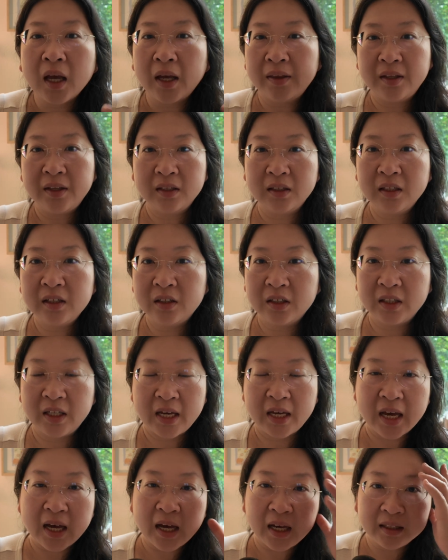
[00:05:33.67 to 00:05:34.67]
and they literally
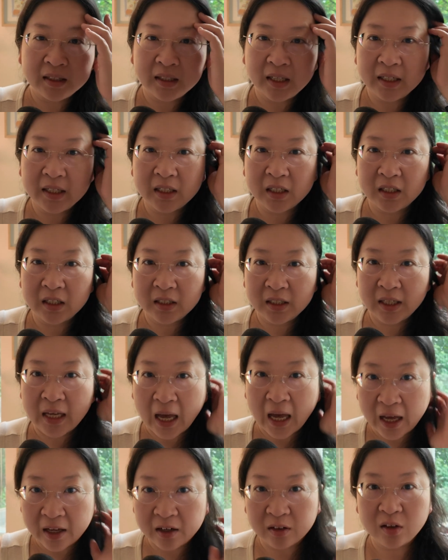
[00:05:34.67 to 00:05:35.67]
had like a
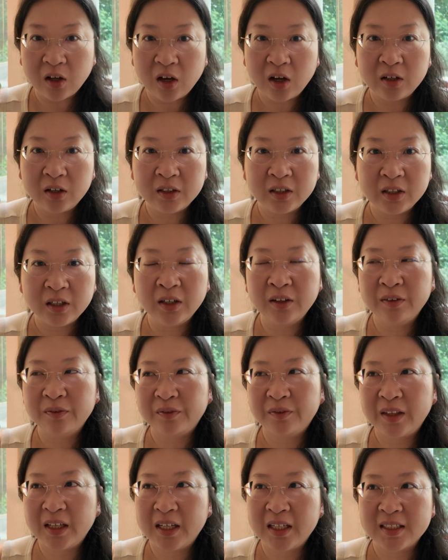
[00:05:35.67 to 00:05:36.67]
catalog
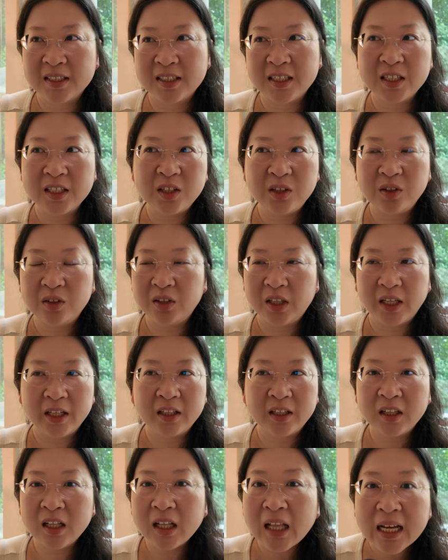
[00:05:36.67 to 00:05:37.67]
of things that you
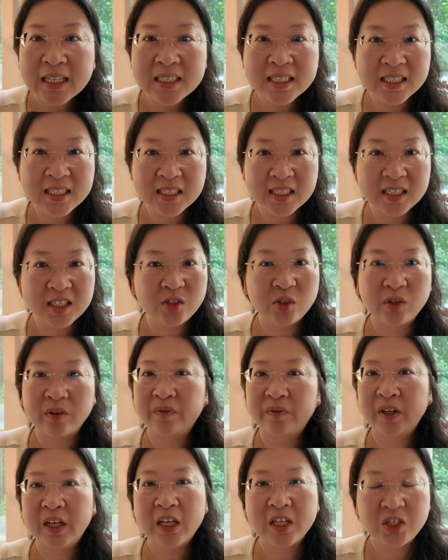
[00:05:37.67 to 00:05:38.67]
like, classes,
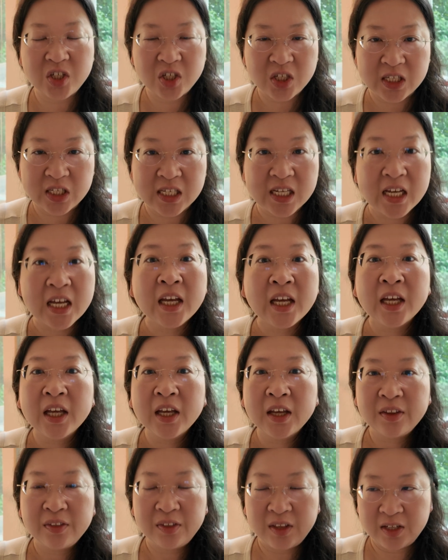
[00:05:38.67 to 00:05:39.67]
certifications,
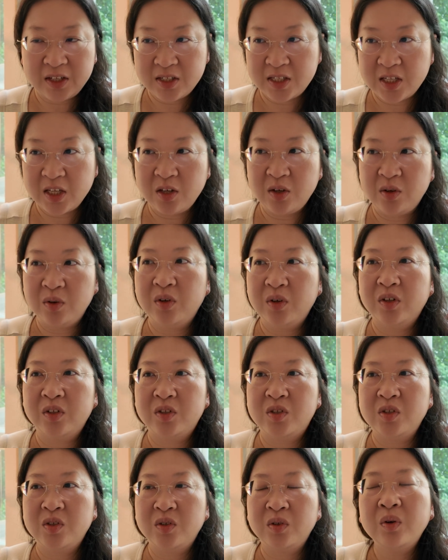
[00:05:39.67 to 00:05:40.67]
things that you
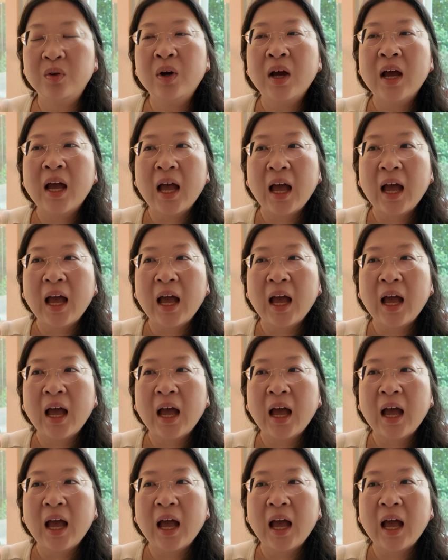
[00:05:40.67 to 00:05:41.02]
could do.